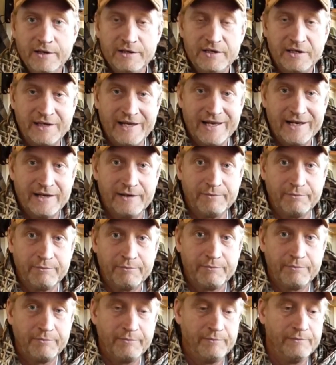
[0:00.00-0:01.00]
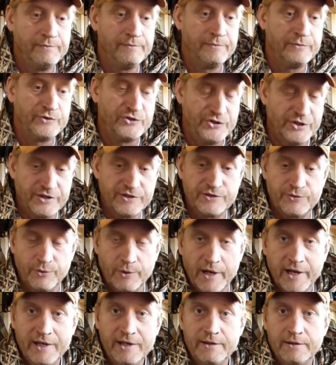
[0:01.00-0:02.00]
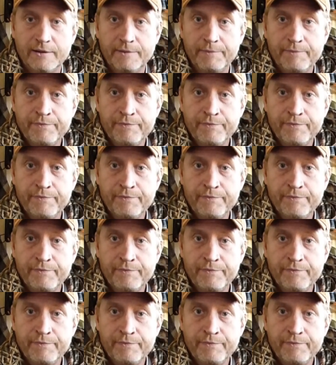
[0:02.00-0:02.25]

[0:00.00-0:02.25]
to get it just right,